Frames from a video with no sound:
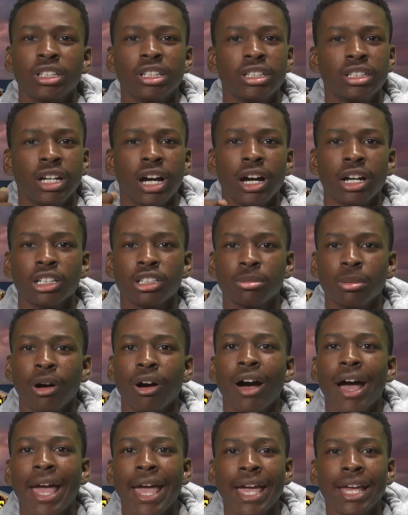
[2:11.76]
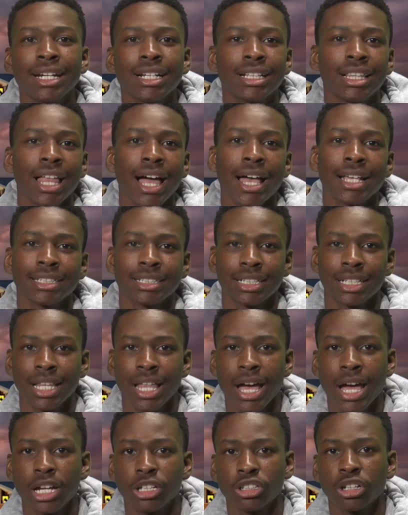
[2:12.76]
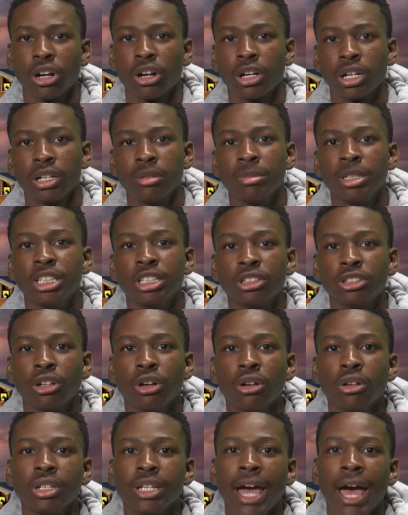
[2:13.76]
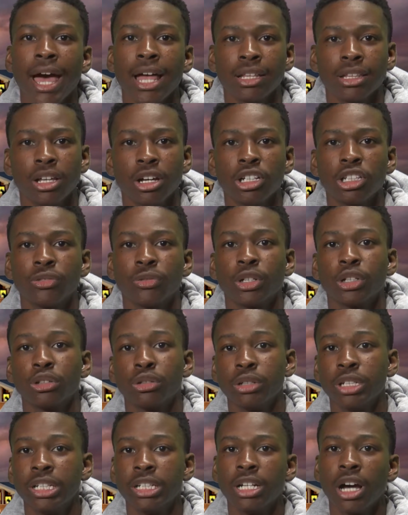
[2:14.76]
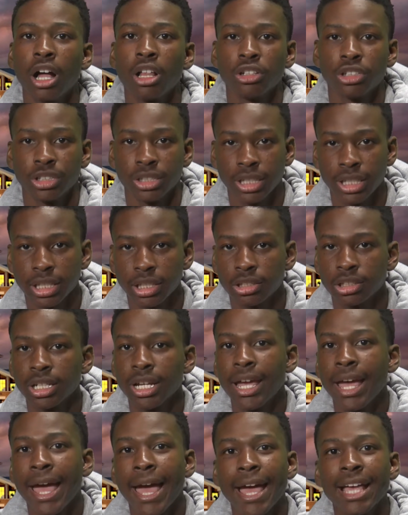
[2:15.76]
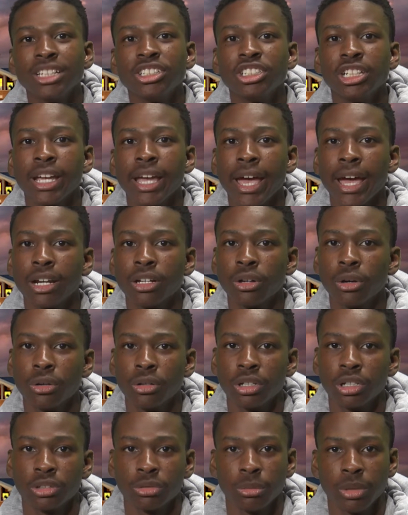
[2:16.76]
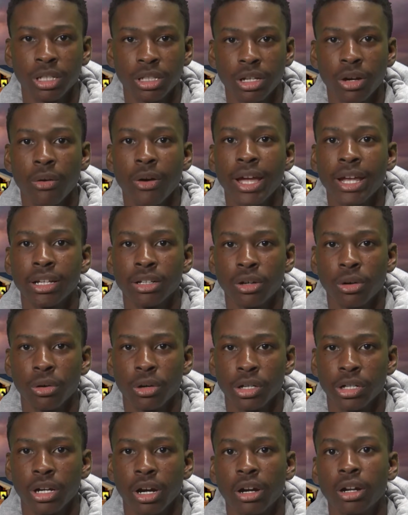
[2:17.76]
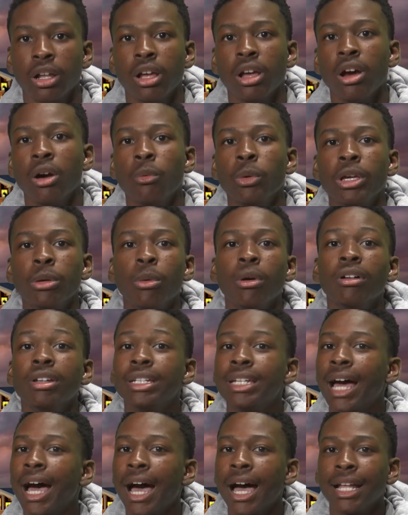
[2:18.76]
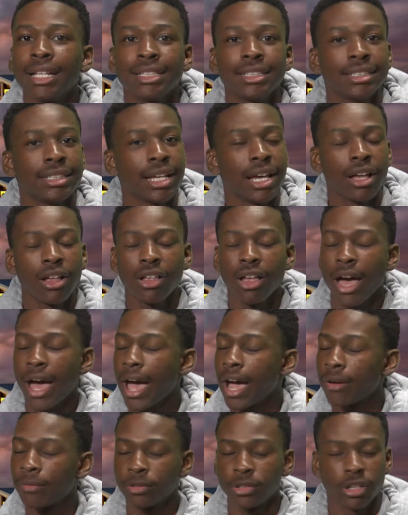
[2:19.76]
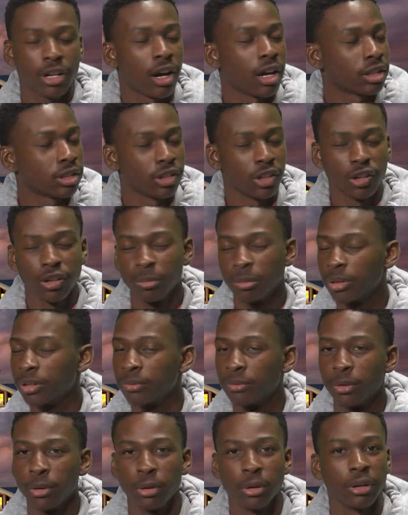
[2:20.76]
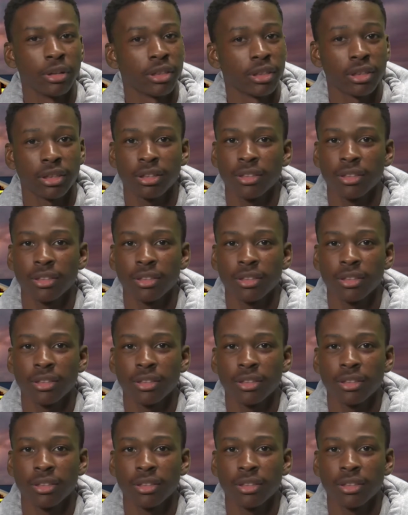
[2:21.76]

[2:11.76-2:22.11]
the dodgeball and class clash are going to be sold at lunch for $3 each. SGA headquarters window in courtyard. We will not sell after October 4th.